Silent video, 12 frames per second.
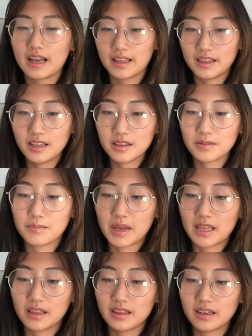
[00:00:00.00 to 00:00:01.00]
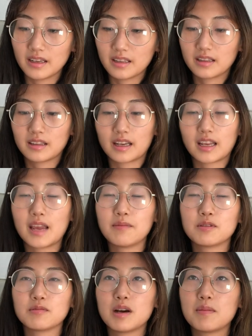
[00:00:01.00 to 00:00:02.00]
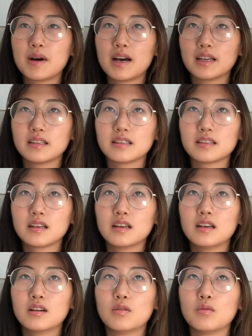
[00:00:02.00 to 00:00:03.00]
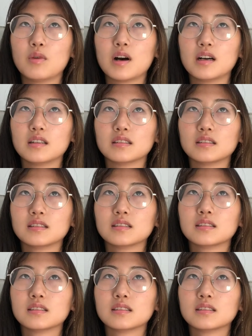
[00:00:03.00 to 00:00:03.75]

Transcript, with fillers: I think the main thing that came to my mind while